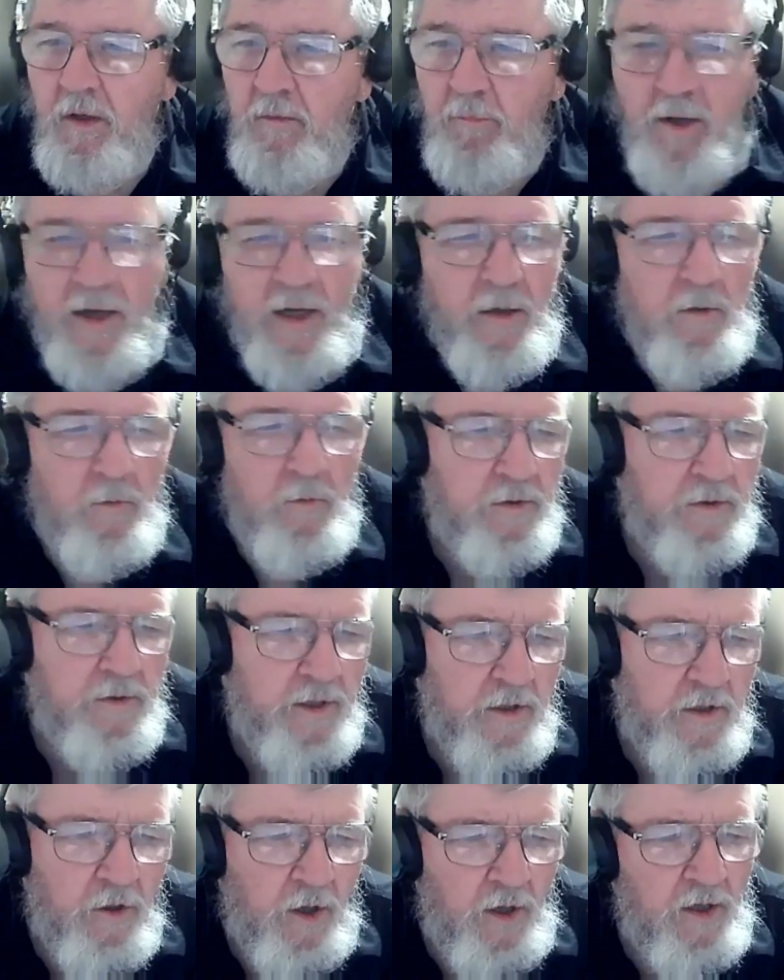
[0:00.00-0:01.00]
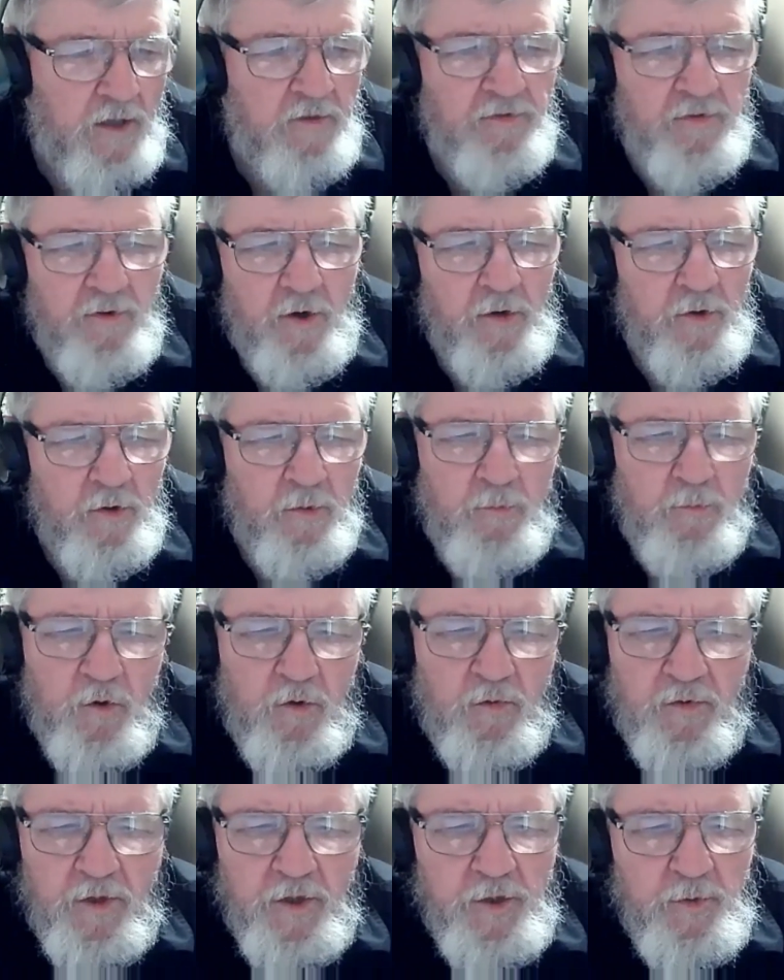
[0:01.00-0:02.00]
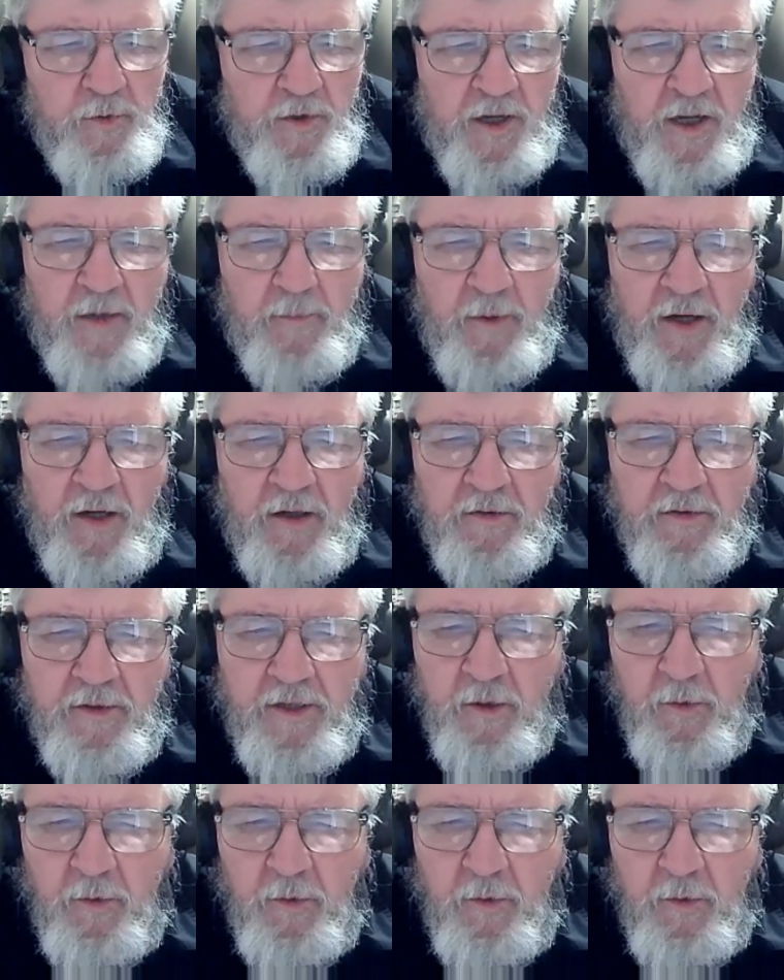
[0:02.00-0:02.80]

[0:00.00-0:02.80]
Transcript: Back when the Godfather movies came out,